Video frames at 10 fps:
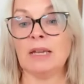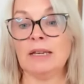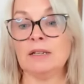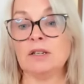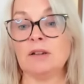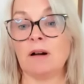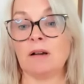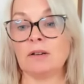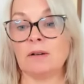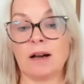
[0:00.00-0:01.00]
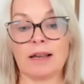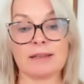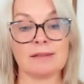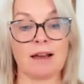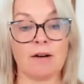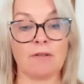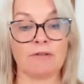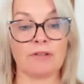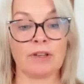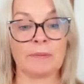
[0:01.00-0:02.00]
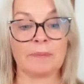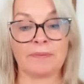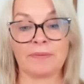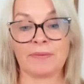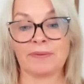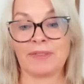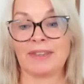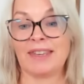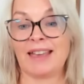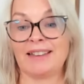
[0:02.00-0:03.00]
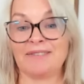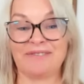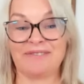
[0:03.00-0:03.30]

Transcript: and into your your higher self yeah